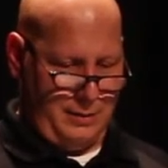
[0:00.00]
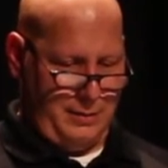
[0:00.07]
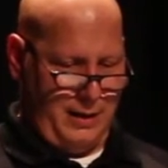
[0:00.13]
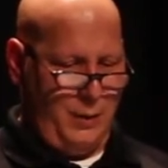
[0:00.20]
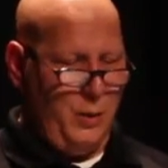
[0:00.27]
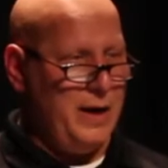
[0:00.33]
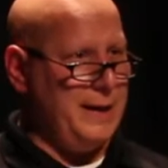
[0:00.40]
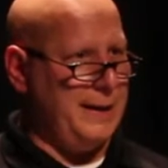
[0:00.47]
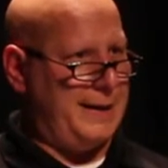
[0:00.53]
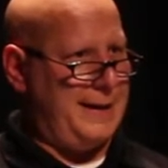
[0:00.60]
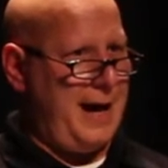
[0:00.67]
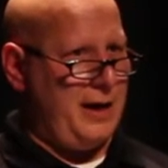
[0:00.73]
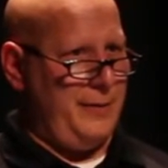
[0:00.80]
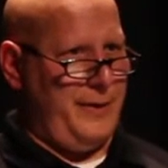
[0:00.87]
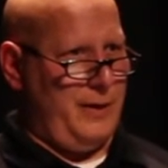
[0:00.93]
He won an
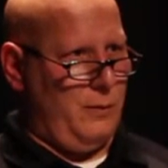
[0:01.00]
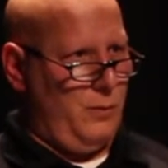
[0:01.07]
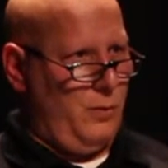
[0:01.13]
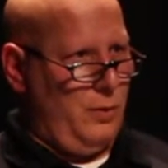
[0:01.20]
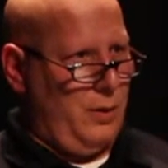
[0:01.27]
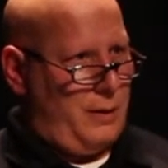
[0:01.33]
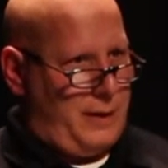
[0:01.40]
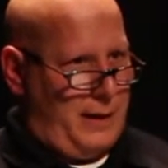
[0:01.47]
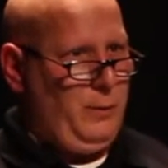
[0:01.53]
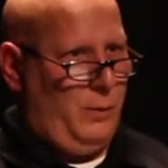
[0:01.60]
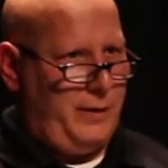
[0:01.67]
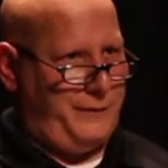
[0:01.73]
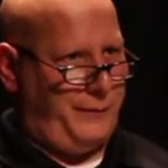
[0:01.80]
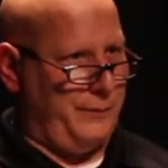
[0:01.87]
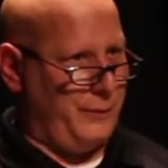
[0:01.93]
Academy Award. He
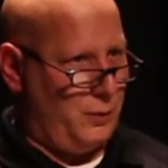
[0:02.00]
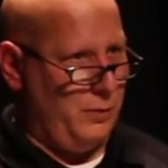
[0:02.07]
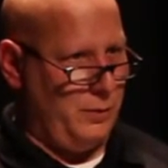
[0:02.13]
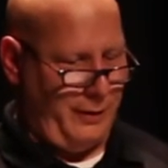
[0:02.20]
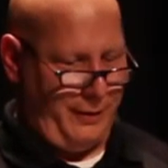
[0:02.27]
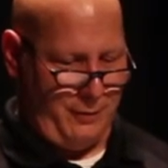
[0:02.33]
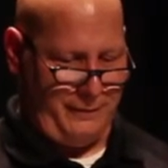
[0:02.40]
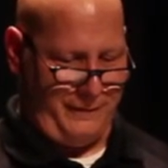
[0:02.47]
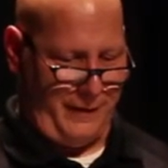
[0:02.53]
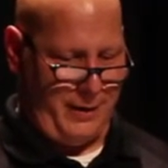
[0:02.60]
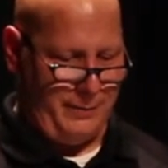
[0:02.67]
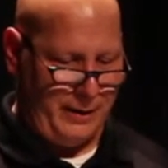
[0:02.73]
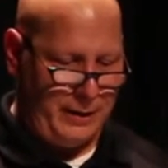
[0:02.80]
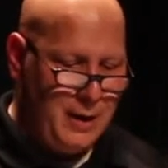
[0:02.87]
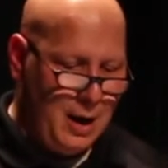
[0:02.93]
was from the Corleone
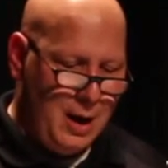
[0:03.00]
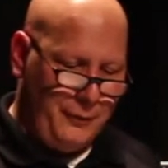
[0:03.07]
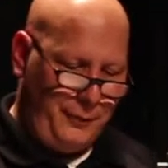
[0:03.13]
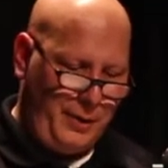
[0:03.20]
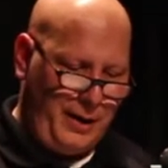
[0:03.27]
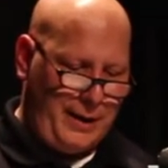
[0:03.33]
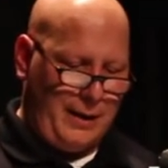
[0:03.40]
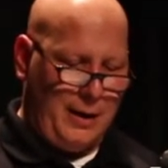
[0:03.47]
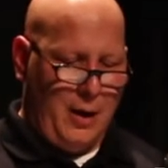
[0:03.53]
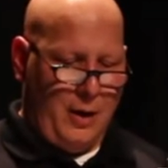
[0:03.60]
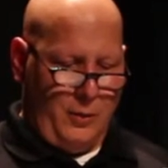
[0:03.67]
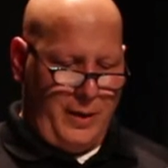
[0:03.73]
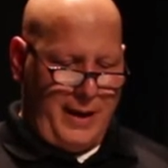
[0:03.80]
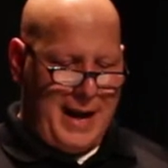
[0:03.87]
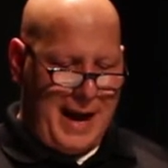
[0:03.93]
family. 3,
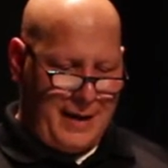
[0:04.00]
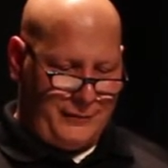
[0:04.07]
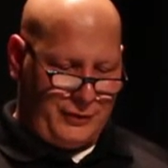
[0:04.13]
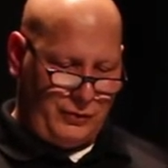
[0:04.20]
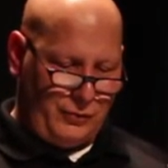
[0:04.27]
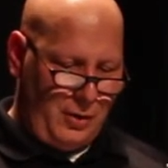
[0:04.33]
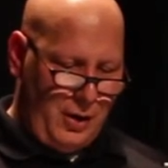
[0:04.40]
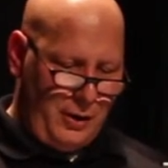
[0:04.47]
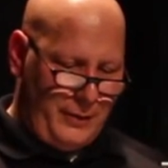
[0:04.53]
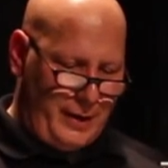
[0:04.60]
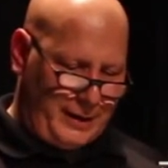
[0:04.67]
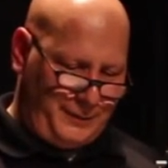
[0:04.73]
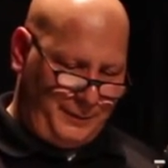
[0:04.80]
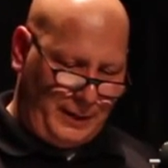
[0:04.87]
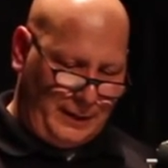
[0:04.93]
we have strong
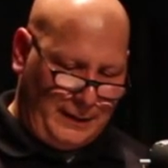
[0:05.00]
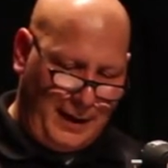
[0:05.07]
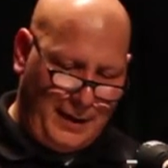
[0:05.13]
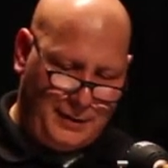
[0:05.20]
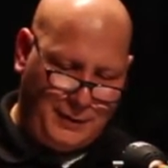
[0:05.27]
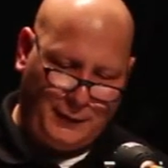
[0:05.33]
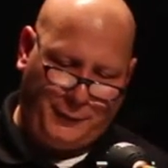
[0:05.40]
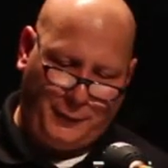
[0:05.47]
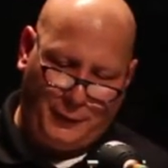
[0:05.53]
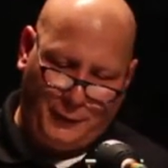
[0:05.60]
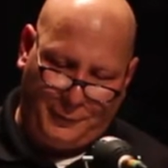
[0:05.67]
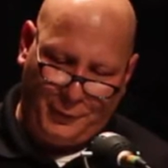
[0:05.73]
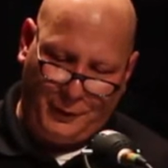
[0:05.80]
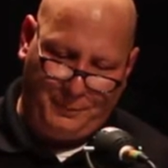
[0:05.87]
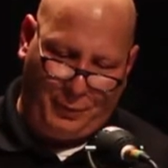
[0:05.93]
expectations for the
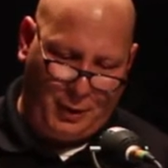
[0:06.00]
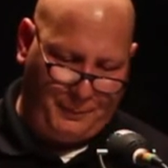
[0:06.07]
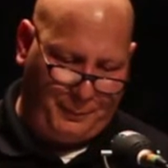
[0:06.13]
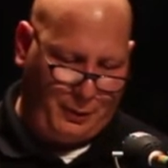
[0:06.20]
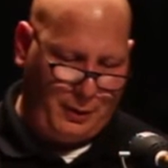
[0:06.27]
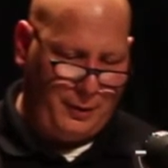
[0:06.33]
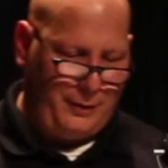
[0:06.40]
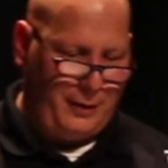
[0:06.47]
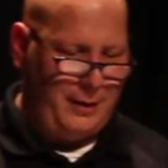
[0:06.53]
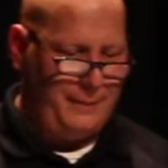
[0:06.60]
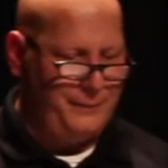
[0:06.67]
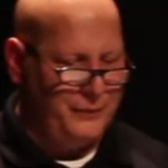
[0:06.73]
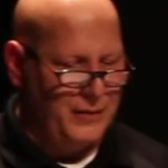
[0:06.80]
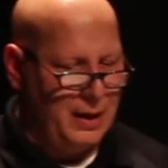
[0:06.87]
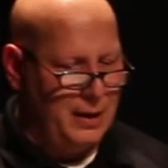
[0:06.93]
football program.
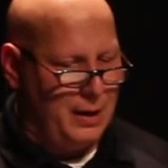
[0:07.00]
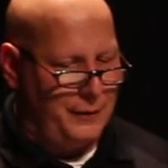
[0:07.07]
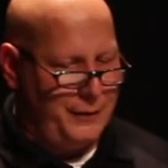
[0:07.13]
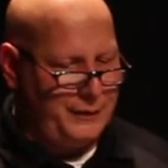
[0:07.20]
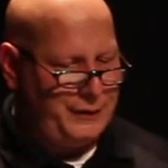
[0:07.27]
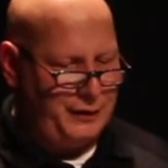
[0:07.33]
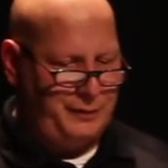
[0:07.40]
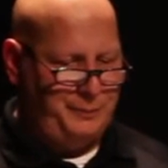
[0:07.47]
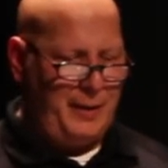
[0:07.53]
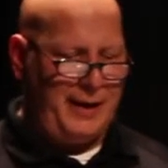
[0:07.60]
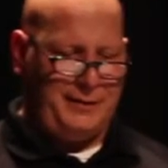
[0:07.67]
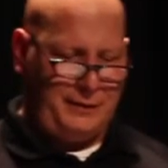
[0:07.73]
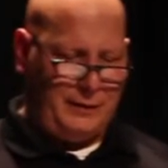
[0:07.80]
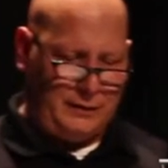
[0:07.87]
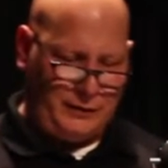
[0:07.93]
This is
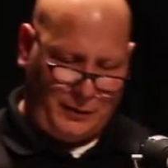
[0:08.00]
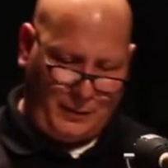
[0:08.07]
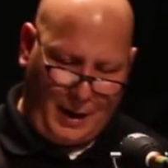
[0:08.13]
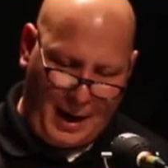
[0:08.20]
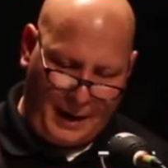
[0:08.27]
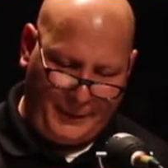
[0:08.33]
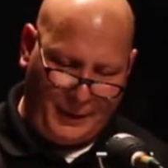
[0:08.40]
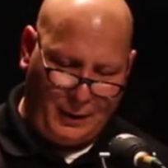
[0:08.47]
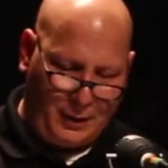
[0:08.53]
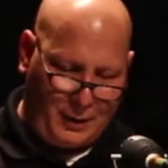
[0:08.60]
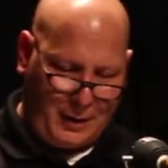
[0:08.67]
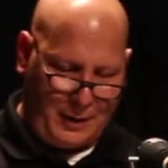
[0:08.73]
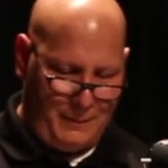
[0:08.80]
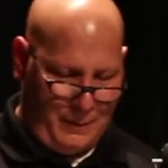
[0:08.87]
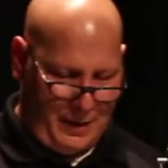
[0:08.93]
best described in our
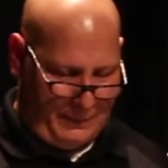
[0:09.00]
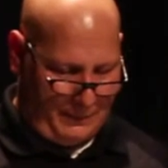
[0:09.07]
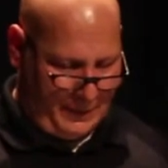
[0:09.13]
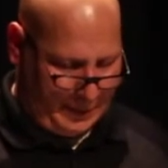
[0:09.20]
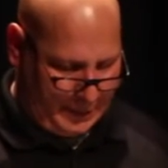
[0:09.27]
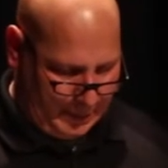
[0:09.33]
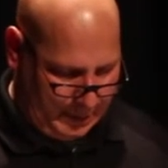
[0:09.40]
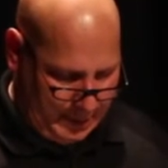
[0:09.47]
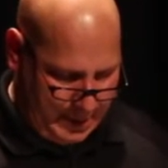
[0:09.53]
commitment